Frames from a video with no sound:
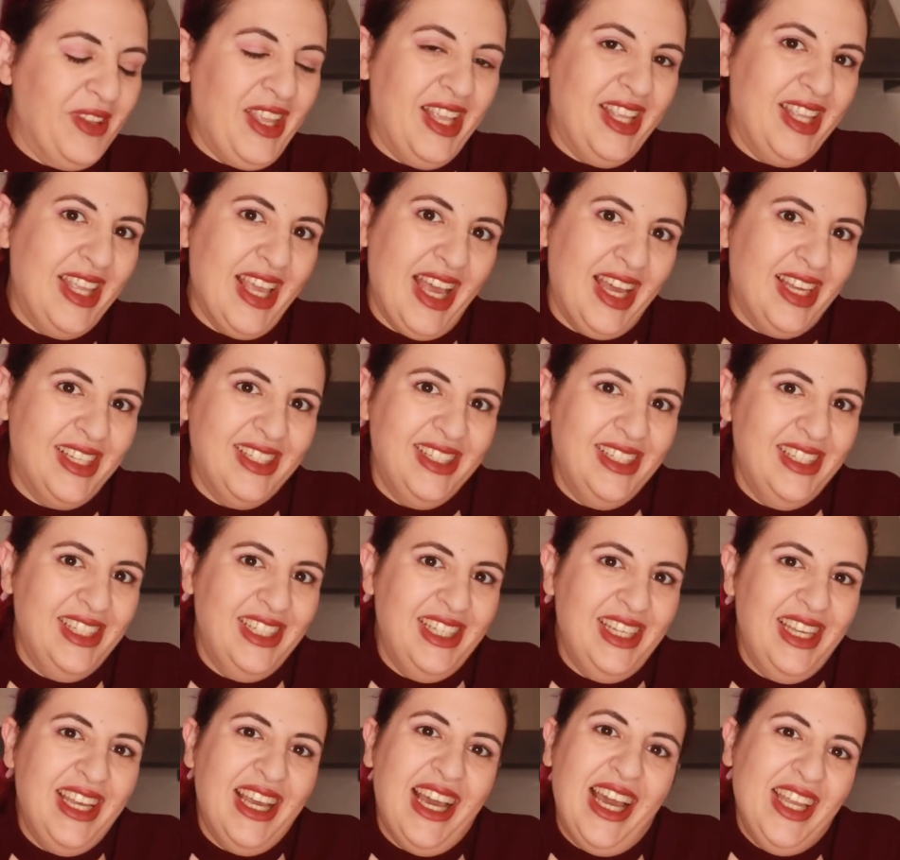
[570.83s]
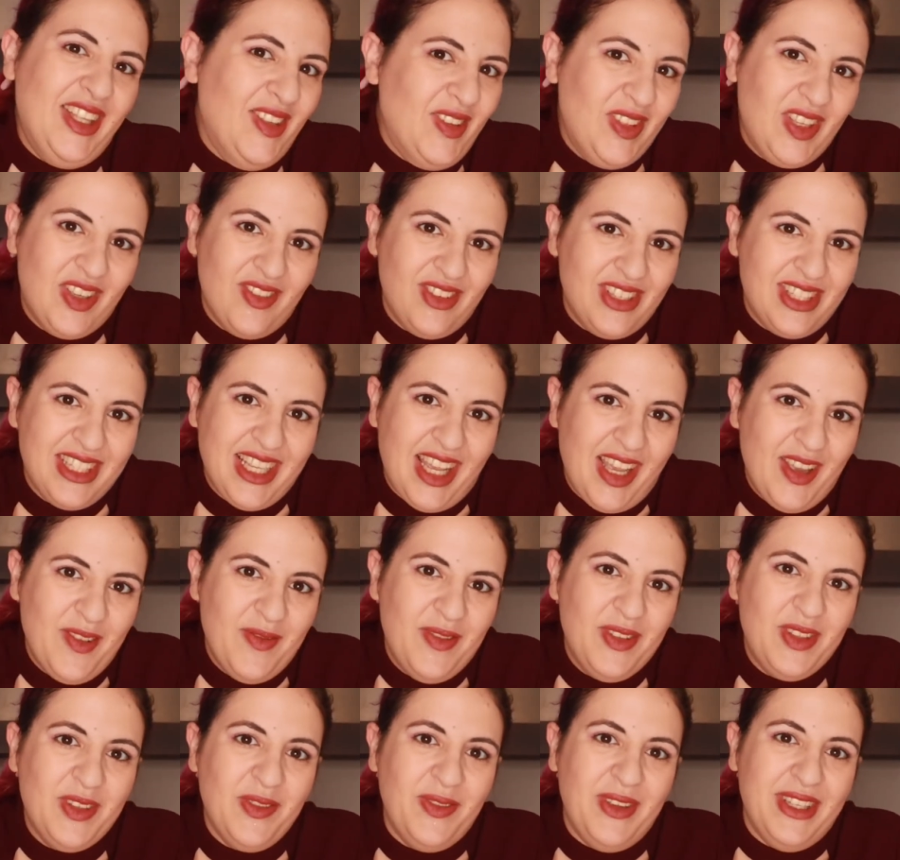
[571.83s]
Yeah, I don't give it
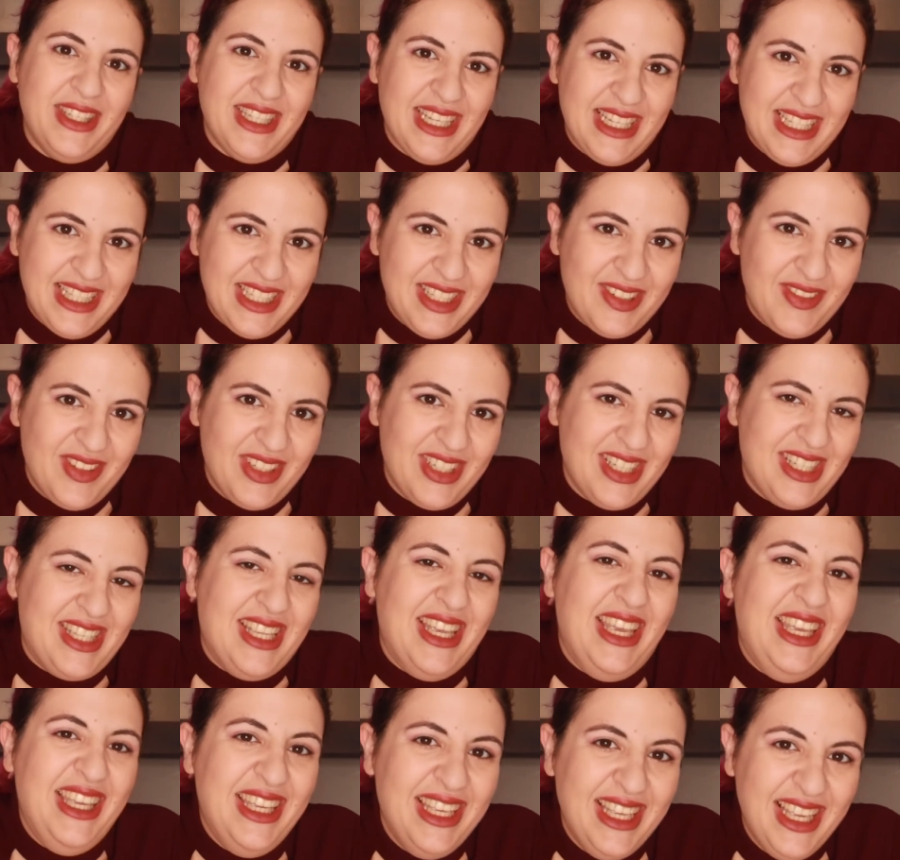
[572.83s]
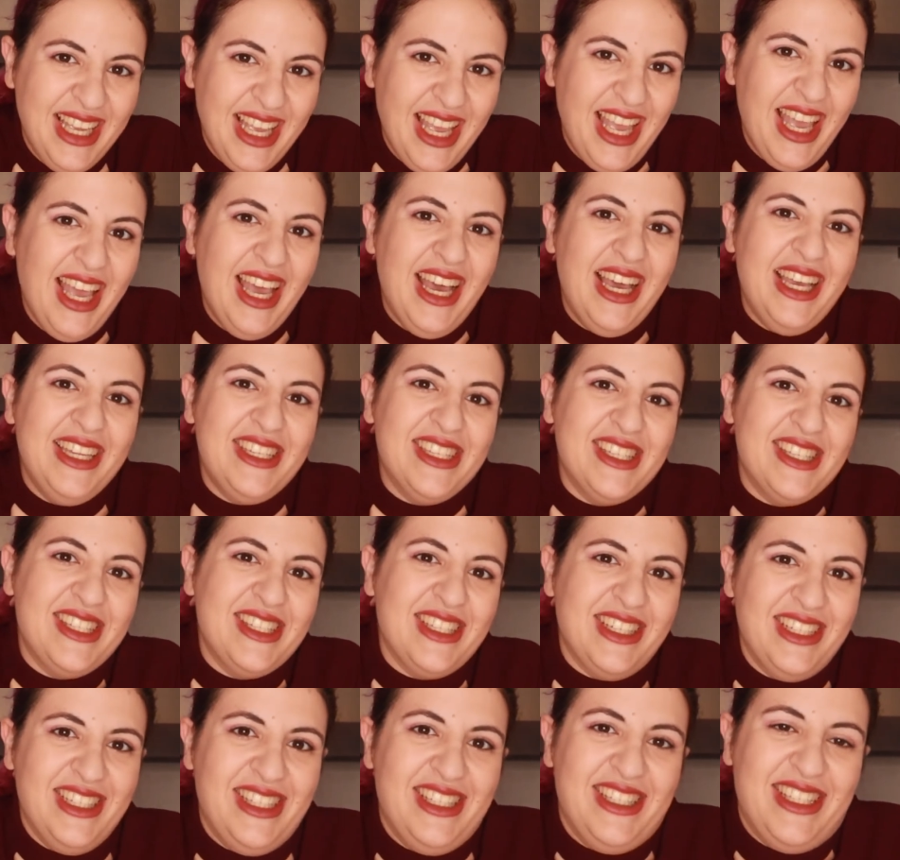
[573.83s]
time to be tender because I just
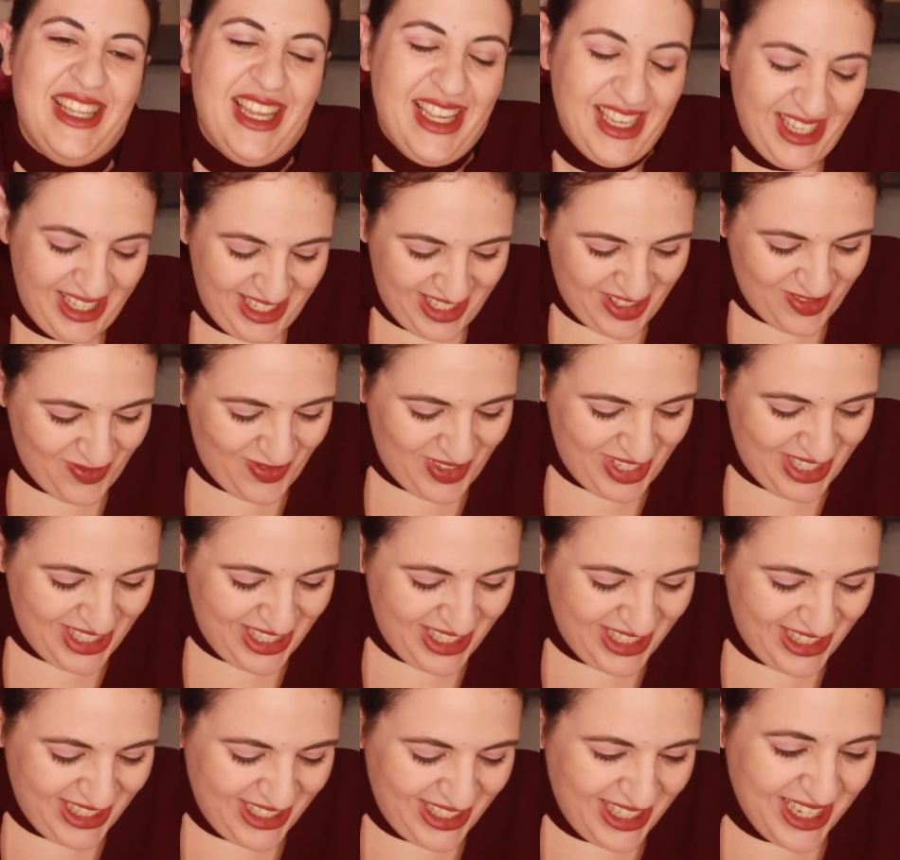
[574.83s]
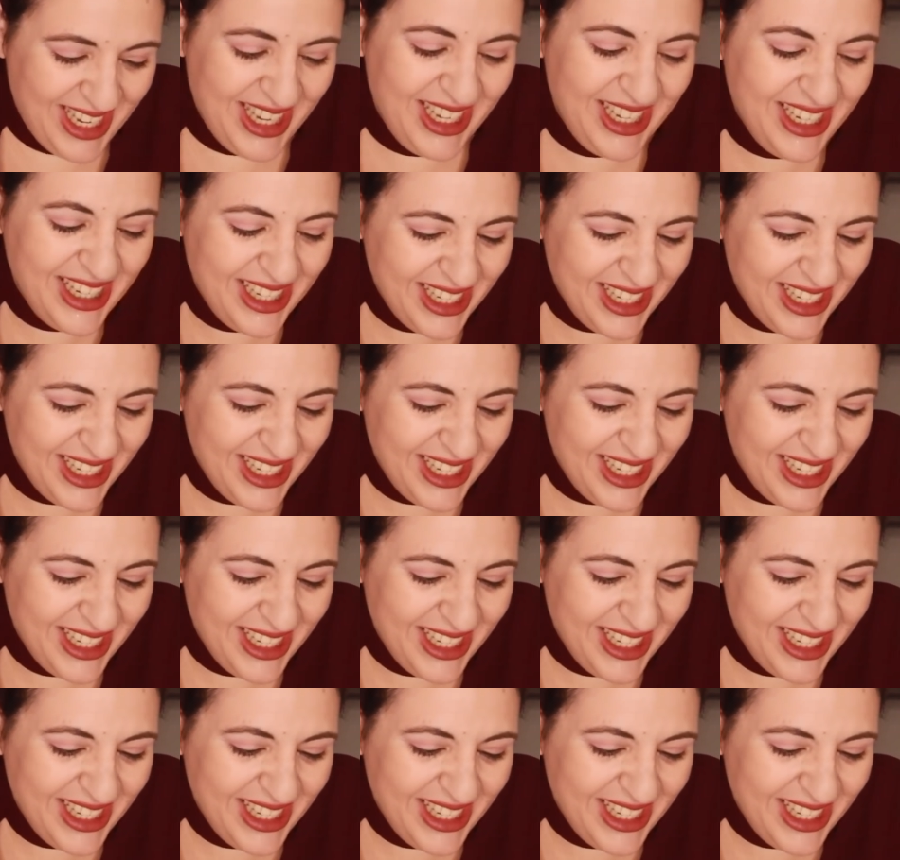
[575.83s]
start snacking immediately.